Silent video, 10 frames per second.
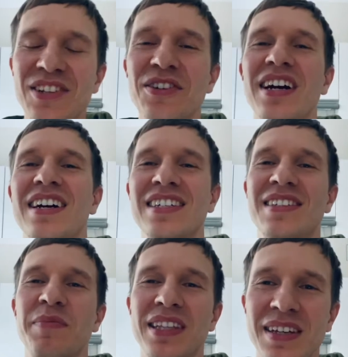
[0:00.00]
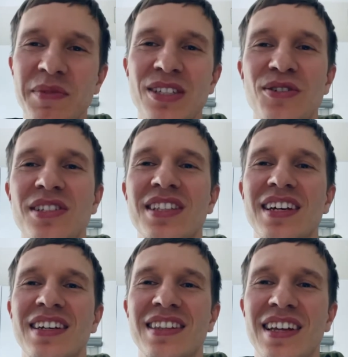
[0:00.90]
Hello guys, my name is
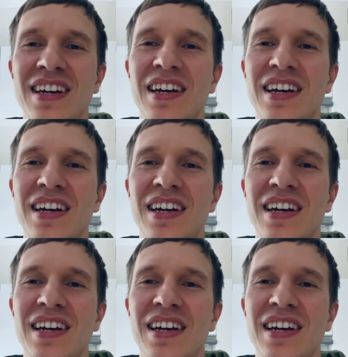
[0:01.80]
Kostya and